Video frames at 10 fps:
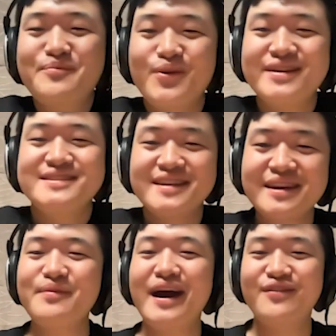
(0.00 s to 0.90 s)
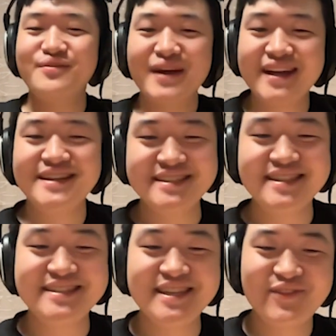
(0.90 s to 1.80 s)
points kickback from
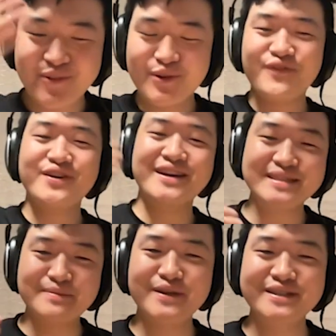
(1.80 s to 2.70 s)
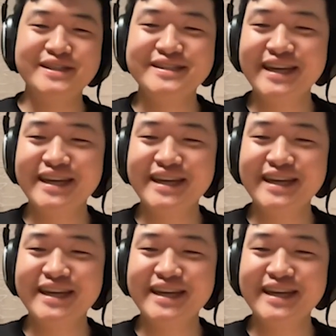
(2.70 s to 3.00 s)
90cc for referring his purchase.